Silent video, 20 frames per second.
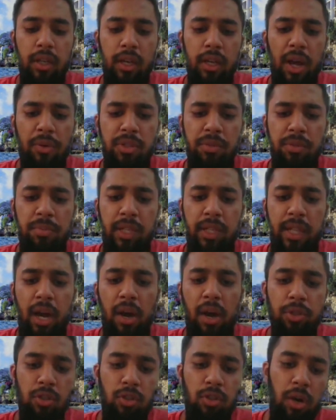
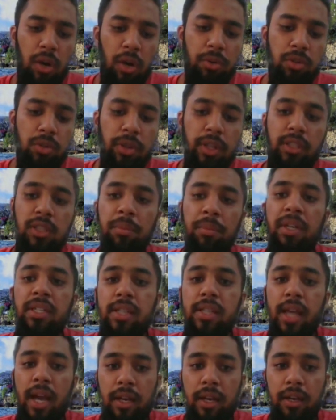was going into my
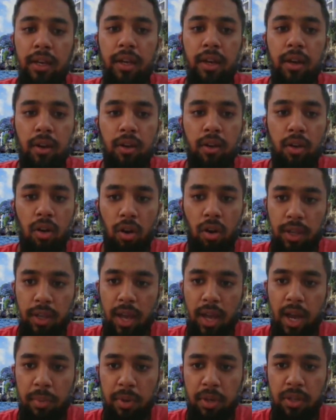second year on
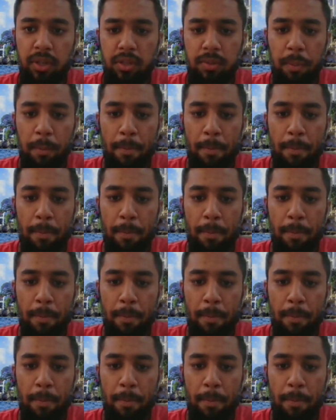campus,